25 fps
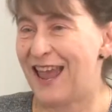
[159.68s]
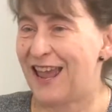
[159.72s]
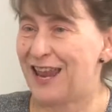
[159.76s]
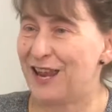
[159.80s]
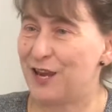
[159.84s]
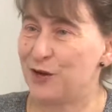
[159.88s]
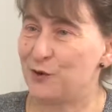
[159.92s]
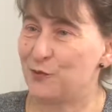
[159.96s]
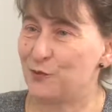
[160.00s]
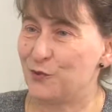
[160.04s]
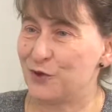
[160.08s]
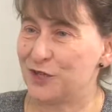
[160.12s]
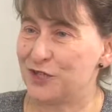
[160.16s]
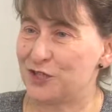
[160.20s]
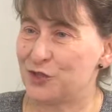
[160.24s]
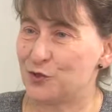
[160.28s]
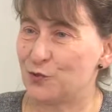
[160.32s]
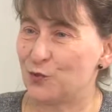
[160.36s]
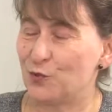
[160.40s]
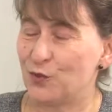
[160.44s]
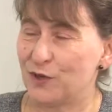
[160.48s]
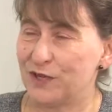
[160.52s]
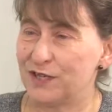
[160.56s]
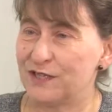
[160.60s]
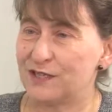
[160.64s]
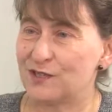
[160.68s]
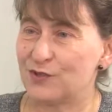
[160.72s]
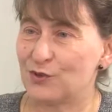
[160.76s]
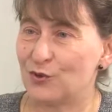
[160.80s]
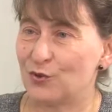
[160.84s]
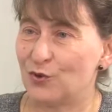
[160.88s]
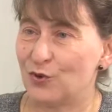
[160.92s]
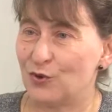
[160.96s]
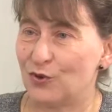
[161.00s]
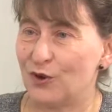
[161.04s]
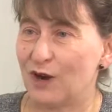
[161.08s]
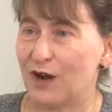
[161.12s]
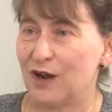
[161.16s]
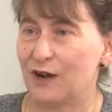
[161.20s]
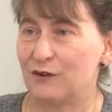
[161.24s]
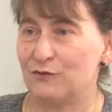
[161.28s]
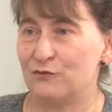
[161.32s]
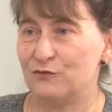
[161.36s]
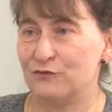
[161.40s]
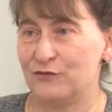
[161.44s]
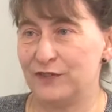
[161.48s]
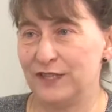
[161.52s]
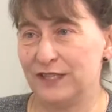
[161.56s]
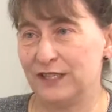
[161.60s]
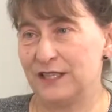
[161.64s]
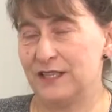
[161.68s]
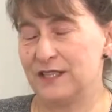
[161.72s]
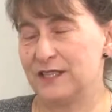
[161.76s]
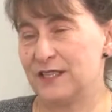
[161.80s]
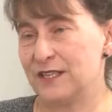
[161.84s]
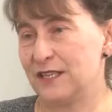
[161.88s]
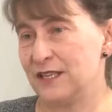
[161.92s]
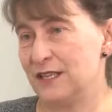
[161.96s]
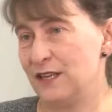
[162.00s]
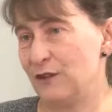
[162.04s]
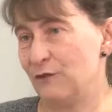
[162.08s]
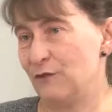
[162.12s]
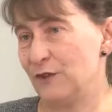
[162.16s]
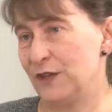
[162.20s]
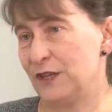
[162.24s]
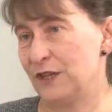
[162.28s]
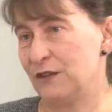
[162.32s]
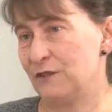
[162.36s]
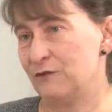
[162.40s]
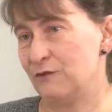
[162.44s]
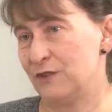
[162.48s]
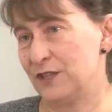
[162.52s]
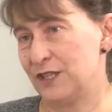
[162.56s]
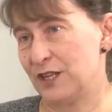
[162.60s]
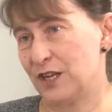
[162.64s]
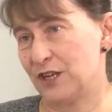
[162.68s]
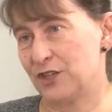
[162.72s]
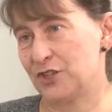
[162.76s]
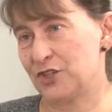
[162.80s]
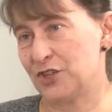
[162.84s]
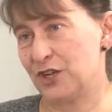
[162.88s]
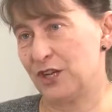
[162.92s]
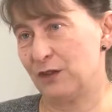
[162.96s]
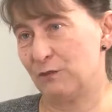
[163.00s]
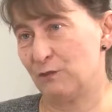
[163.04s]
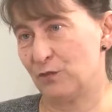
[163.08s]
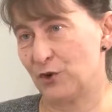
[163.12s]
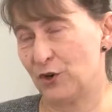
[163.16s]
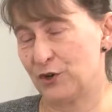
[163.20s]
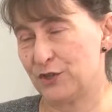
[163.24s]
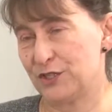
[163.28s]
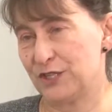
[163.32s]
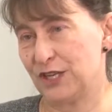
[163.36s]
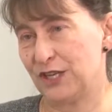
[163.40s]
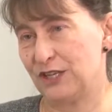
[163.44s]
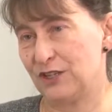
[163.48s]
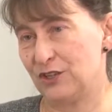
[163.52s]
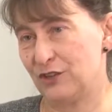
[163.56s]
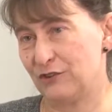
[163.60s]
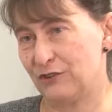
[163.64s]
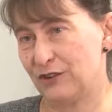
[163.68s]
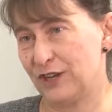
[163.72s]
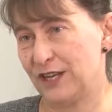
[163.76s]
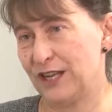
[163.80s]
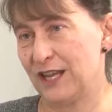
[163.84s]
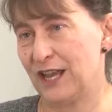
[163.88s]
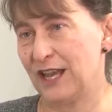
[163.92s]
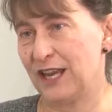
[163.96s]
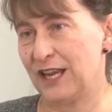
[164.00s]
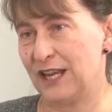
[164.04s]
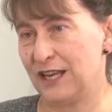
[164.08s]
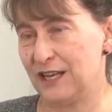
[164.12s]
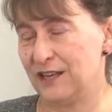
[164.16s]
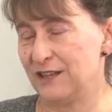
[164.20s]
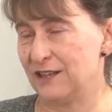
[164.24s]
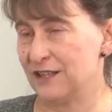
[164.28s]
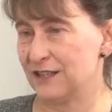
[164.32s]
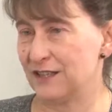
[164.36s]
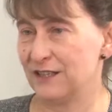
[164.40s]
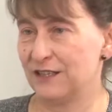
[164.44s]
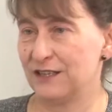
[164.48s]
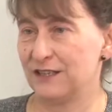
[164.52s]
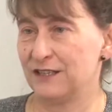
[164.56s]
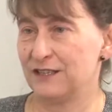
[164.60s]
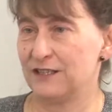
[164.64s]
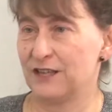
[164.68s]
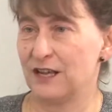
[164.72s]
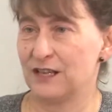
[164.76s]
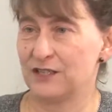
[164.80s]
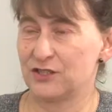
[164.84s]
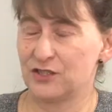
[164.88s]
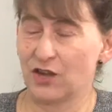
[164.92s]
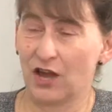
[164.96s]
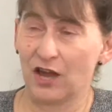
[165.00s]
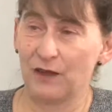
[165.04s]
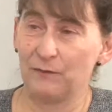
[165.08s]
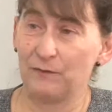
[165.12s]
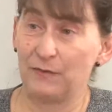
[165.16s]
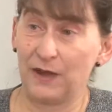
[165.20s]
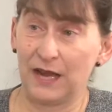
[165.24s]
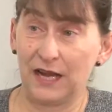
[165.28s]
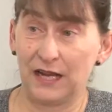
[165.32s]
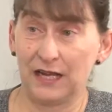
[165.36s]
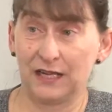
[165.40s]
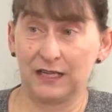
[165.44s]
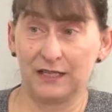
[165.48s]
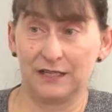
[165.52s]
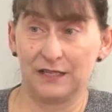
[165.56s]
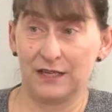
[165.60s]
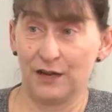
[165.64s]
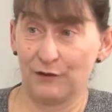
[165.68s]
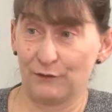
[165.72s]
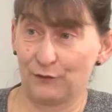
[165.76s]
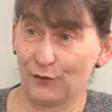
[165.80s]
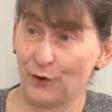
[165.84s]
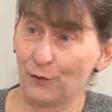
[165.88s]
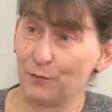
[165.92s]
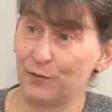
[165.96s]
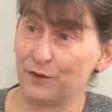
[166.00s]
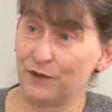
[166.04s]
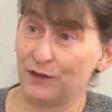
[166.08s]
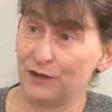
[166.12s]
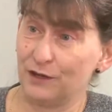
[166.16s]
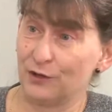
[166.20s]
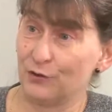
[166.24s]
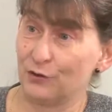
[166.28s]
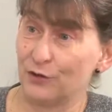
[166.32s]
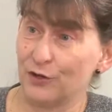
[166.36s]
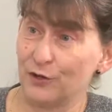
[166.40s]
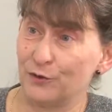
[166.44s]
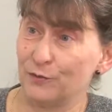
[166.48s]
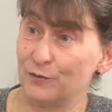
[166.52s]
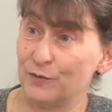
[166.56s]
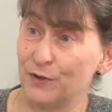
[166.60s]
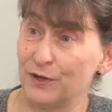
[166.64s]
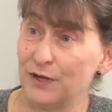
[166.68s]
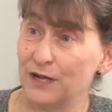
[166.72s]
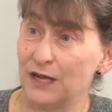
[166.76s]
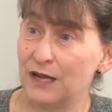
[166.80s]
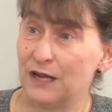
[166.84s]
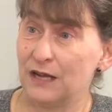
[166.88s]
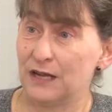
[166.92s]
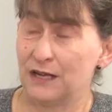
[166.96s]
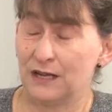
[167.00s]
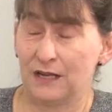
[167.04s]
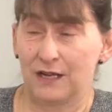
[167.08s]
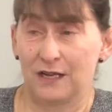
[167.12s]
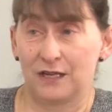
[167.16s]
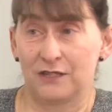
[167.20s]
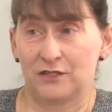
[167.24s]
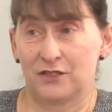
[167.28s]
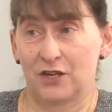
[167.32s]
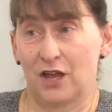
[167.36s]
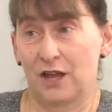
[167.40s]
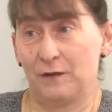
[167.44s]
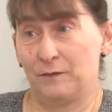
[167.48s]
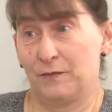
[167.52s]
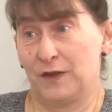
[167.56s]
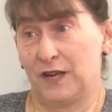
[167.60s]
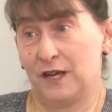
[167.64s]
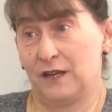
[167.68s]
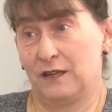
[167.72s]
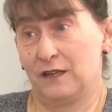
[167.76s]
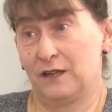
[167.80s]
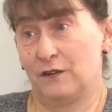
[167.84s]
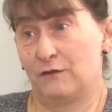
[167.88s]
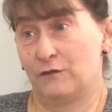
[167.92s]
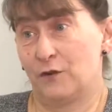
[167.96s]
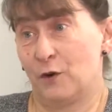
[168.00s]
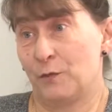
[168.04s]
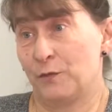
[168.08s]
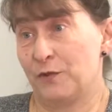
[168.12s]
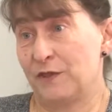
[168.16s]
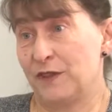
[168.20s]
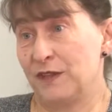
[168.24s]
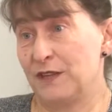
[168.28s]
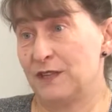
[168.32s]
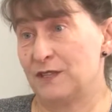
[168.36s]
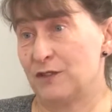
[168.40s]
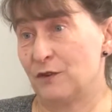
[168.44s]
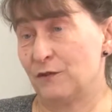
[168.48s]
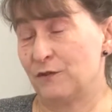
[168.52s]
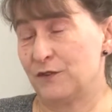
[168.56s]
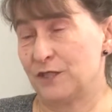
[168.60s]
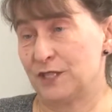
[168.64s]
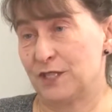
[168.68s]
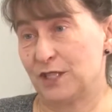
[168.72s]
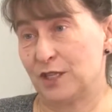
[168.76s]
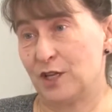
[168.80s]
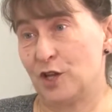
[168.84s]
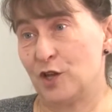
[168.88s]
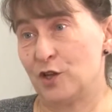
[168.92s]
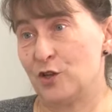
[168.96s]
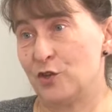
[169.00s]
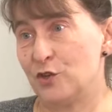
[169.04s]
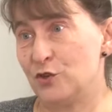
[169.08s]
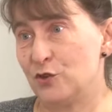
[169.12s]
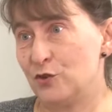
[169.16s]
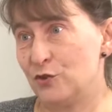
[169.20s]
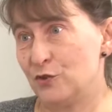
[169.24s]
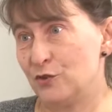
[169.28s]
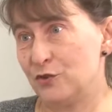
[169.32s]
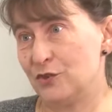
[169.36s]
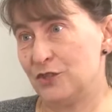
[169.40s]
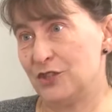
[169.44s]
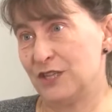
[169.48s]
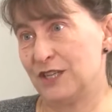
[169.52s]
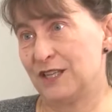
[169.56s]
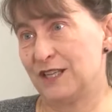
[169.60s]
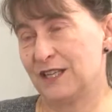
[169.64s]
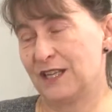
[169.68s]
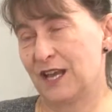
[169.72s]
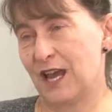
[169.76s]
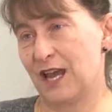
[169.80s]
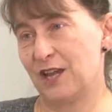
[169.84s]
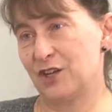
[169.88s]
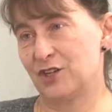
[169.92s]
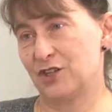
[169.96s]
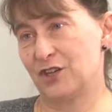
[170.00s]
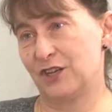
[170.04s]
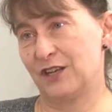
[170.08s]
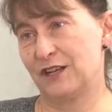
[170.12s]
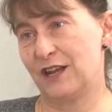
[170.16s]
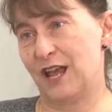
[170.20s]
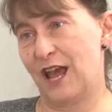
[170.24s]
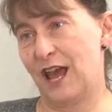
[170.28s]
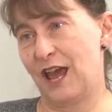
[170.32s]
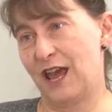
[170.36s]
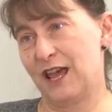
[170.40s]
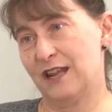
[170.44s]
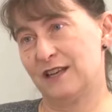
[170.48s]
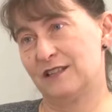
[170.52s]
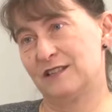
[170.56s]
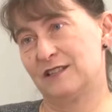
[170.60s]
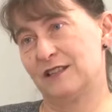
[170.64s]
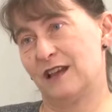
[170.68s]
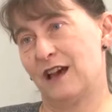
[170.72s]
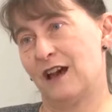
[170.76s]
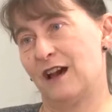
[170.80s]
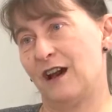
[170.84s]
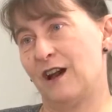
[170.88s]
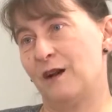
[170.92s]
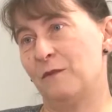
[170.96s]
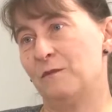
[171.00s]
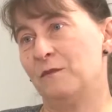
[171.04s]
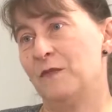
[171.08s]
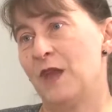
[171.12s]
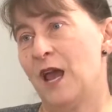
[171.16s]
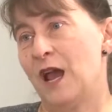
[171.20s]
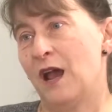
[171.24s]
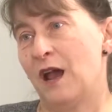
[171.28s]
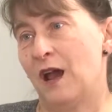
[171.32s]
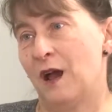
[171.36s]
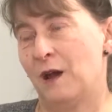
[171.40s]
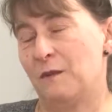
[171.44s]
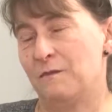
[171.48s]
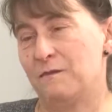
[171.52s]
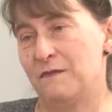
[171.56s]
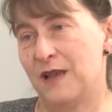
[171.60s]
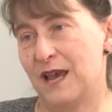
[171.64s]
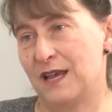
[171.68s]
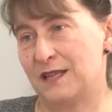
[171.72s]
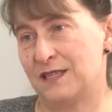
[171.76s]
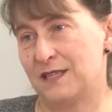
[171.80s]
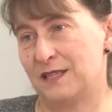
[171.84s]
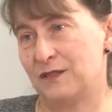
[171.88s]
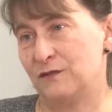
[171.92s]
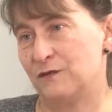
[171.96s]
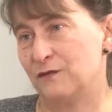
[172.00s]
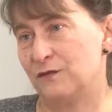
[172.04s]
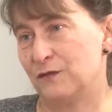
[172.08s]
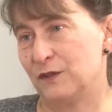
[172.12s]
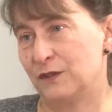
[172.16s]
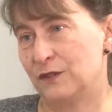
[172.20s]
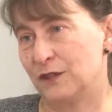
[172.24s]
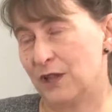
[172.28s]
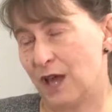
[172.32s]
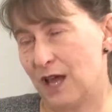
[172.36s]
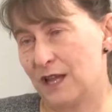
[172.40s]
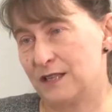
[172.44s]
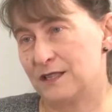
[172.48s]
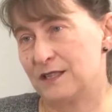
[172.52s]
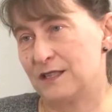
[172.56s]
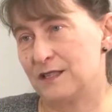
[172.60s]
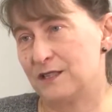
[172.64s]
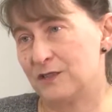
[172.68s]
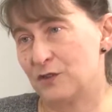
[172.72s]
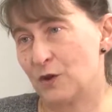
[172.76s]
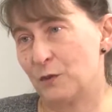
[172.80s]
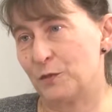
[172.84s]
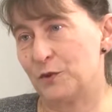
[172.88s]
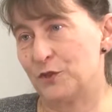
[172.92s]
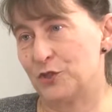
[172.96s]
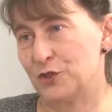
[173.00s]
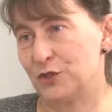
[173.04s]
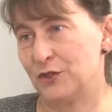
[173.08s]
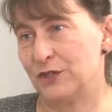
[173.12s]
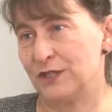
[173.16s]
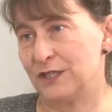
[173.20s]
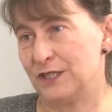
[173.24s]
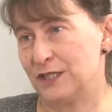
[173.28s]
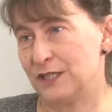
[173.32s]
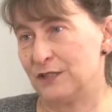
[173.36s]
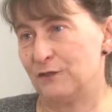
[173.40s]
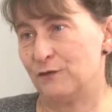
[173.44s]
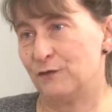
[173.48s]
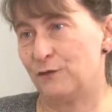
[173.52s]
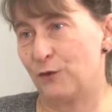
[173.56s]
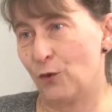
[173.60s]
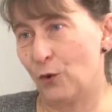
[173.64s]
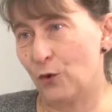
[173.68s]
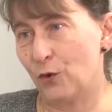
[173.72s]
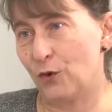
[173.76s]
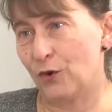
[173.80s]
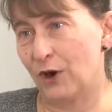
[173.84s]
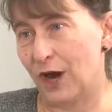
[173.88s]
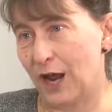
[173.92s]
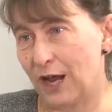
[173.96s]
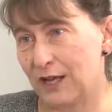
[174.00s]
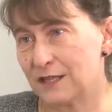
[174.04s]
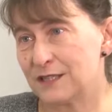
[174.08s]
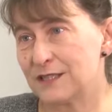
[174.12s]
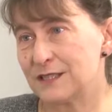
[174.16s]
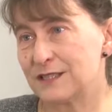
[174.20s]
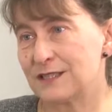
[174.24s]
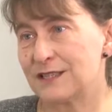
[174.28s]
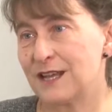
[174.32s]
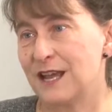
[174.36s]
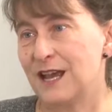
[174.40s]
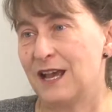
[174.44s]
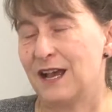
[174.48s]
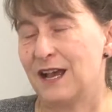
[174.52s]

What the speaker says: in which we saw a really significant reduction in proteinuria in the diabetic nephropathy group. Diabetic nephropathy is obviously a huge indication and a massive license opportunity for us.